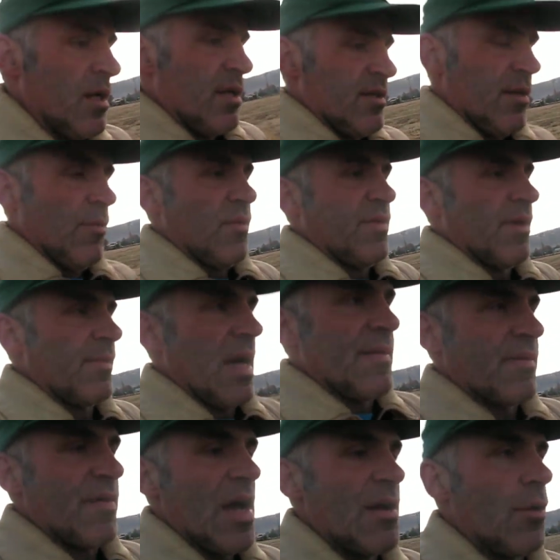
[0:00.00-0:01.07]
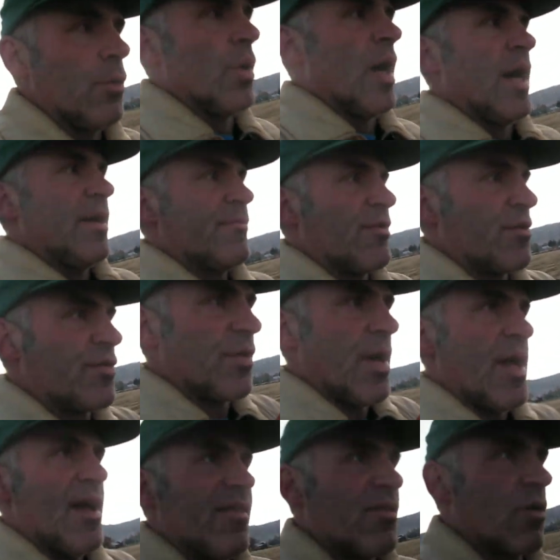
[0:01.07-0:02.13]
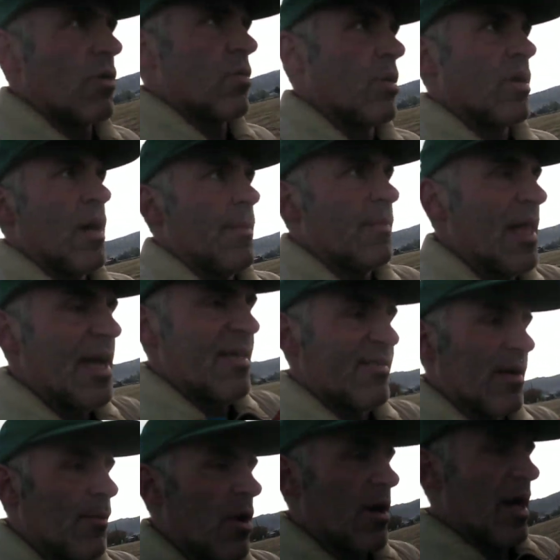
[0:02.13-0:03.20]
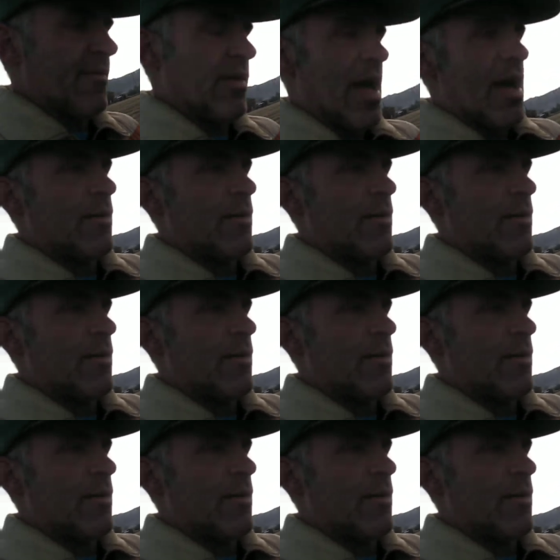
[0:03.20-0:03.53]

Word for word: So was, sometimes I've had to run for trains or I'm late somewhere and I've had